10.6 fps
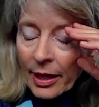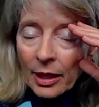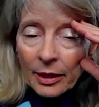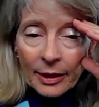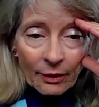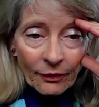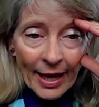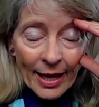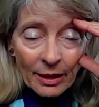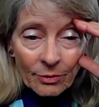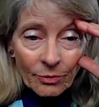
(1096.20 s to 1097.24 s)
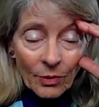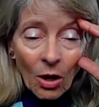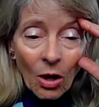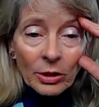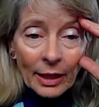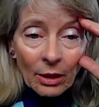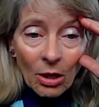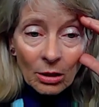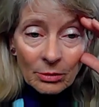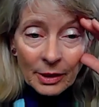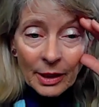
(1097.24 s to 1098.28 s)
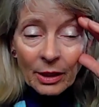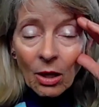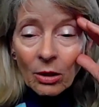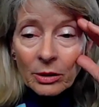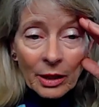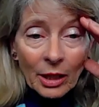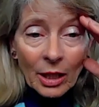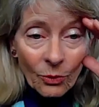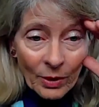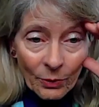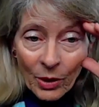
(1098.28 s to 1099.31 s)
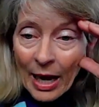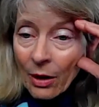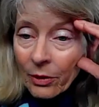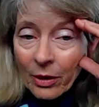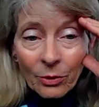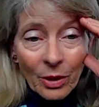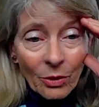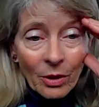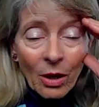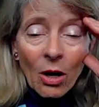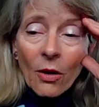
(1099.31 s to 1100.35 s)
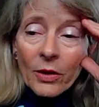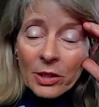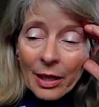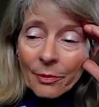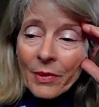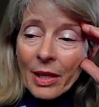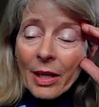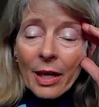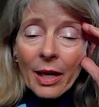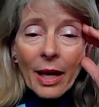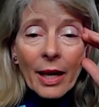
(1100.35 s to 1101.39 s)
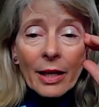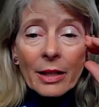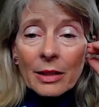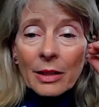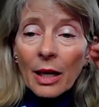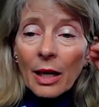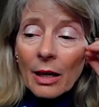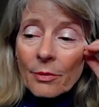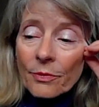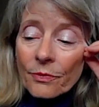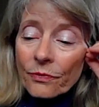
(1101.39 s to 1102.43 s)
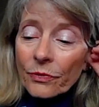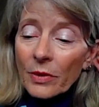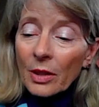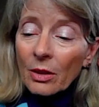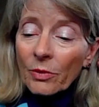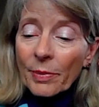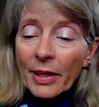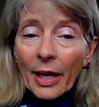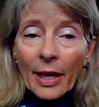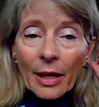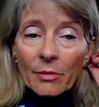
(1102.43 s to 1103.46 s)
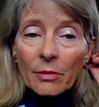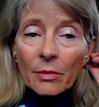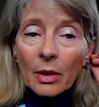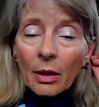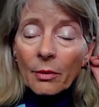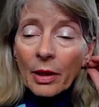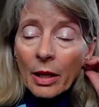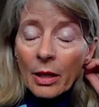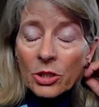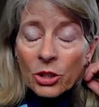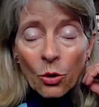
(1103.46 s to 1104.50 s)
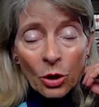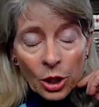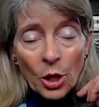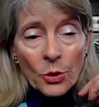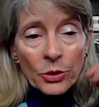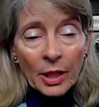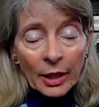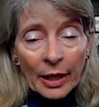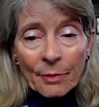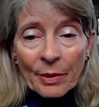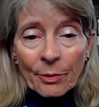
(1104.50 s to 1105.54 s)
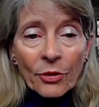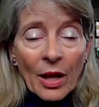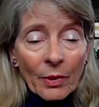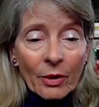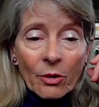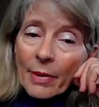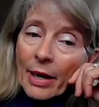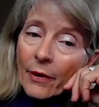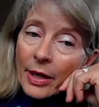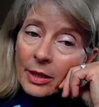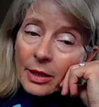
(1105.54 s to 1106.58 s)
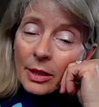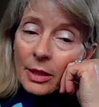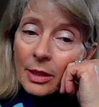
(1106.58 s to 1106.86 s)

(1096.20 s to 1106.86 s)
in a little van all day long, and we were out on the road all the time. And we became so close that a lot of people thought we were married.